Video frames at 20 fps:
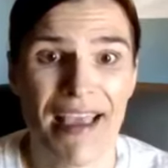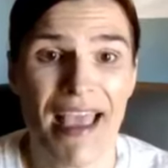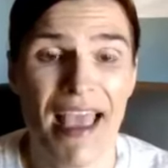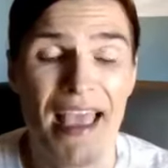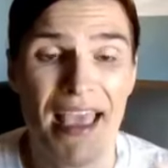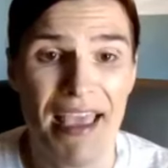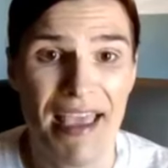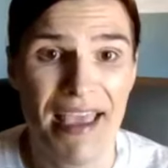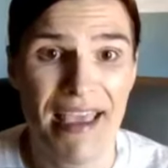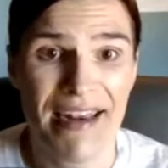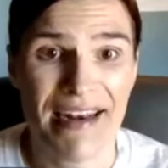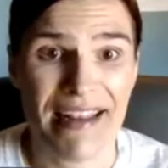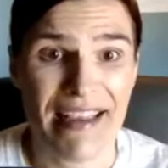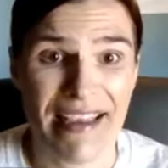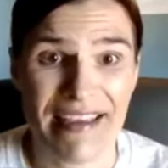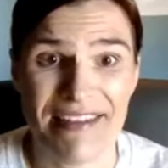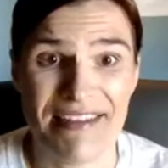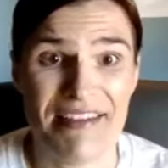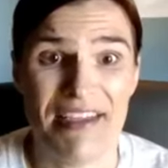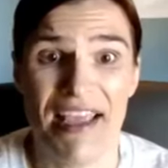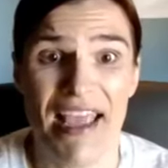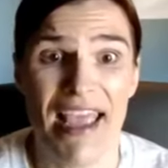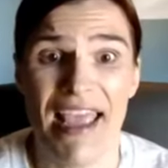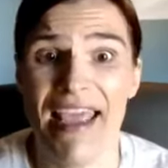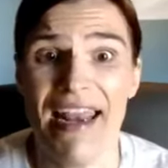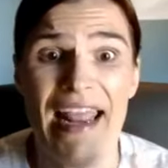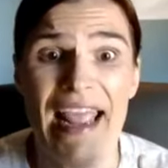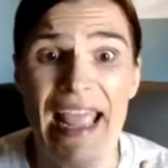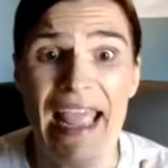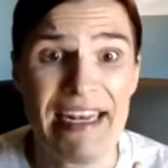at
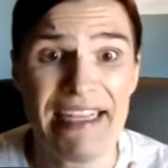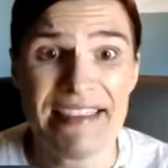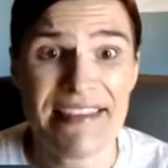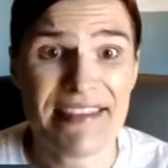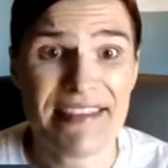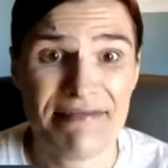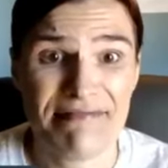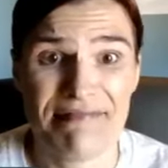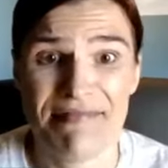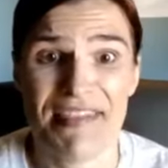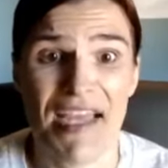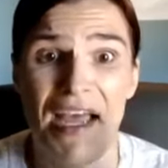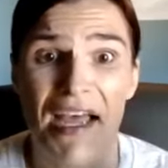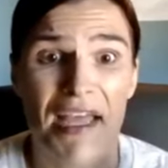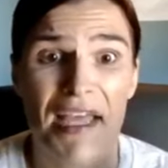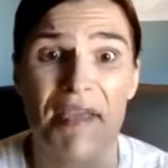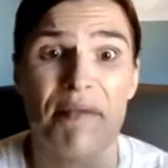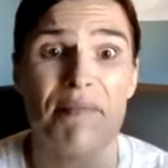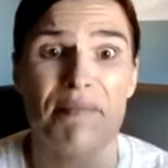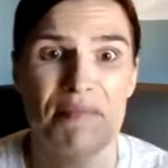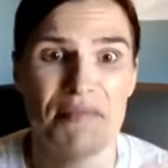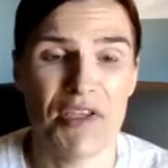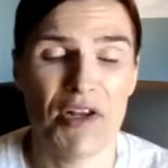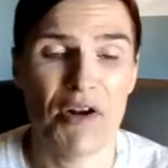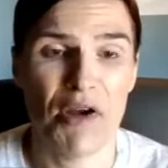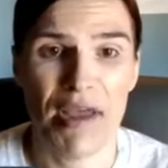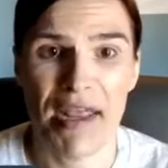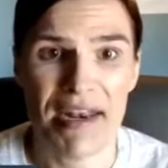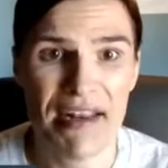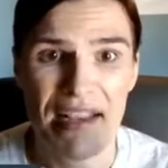any time,
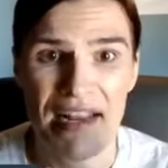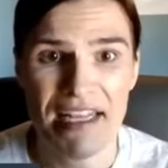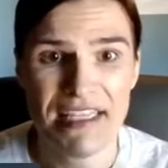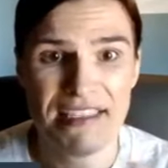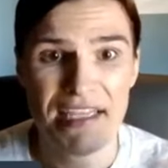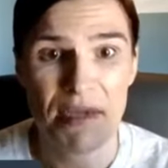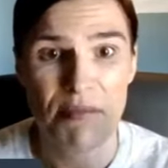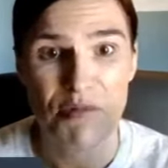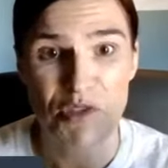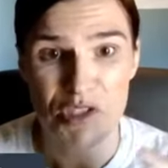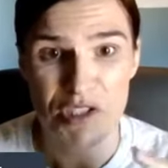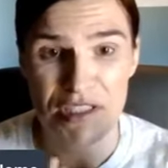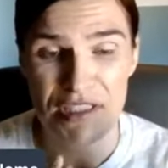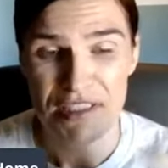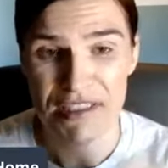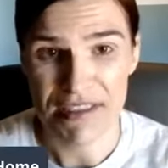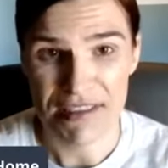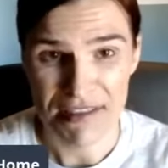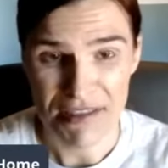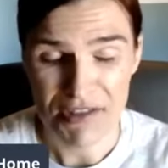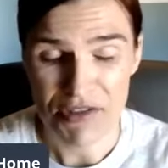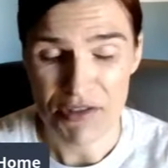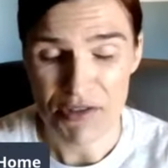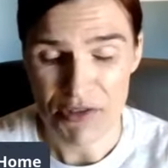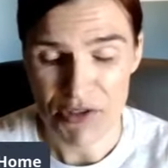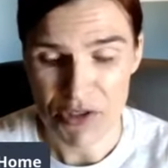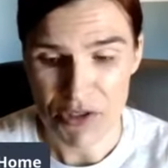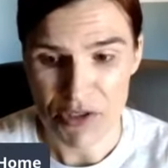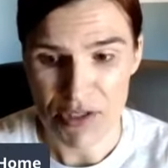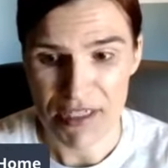at any time during the
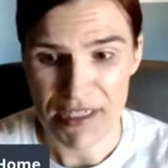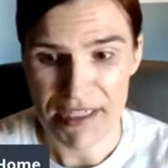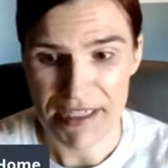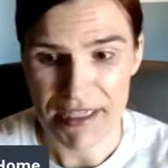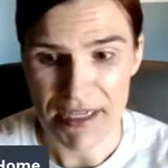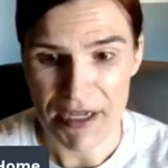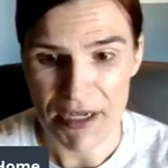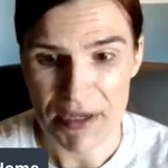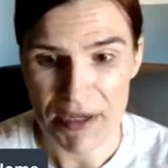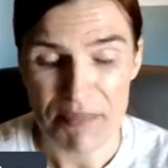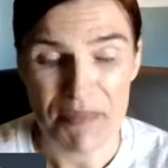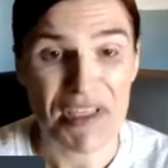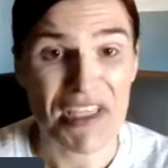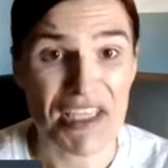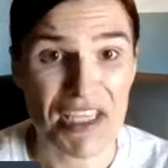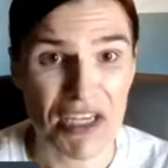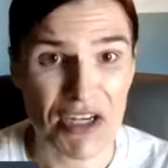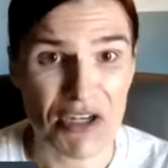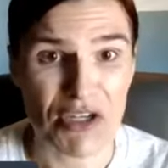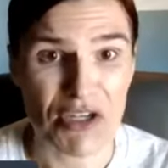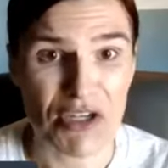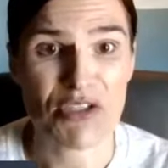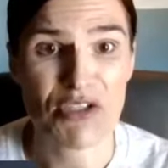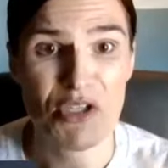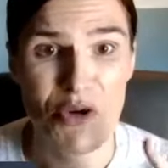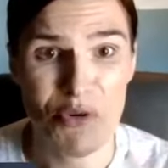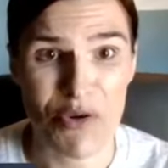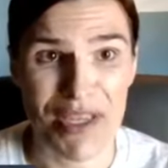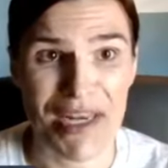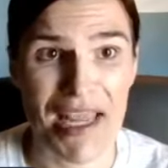year.
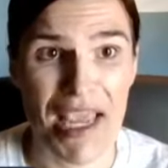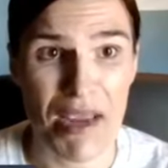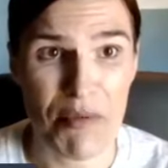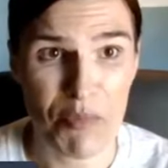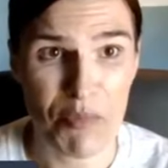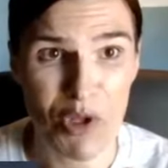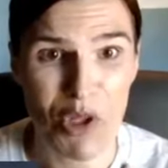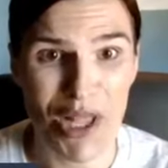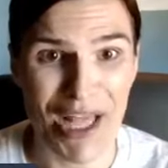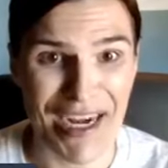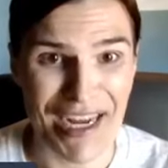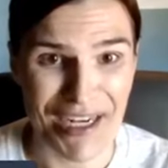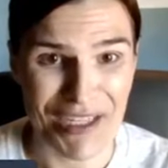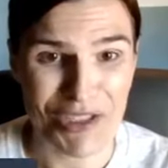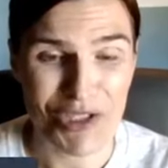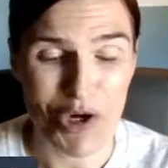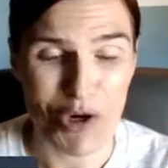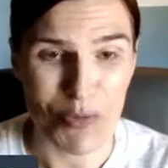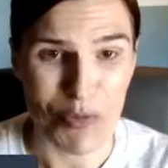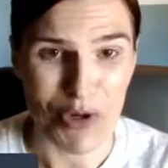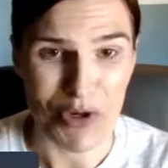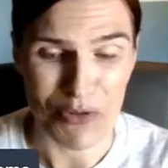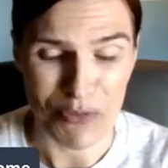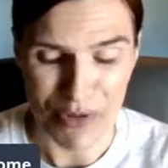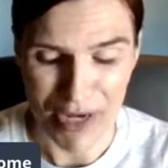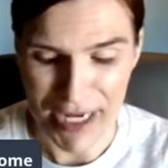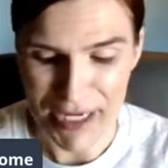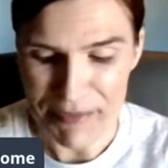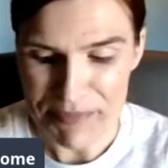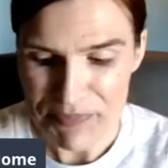So in April and October,
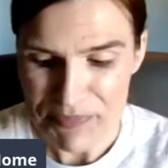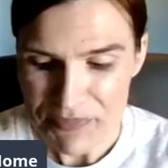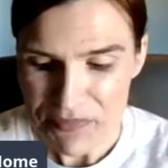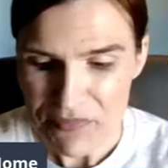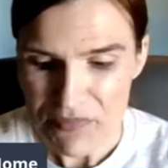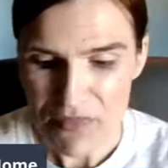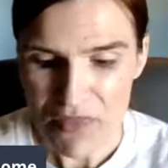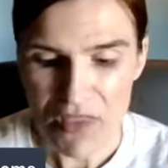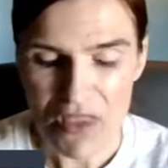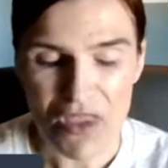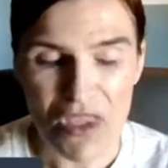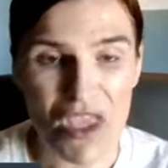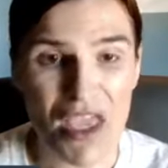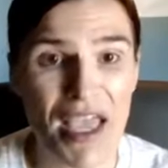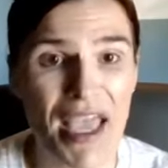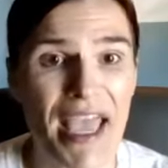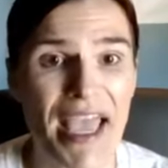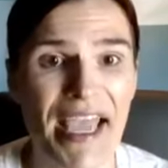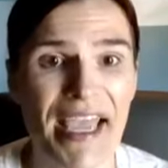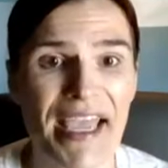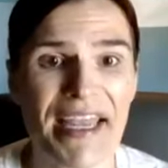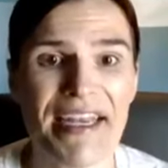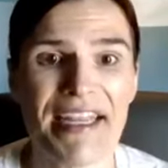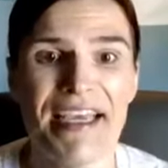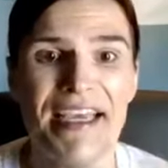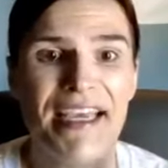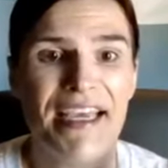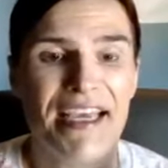right? And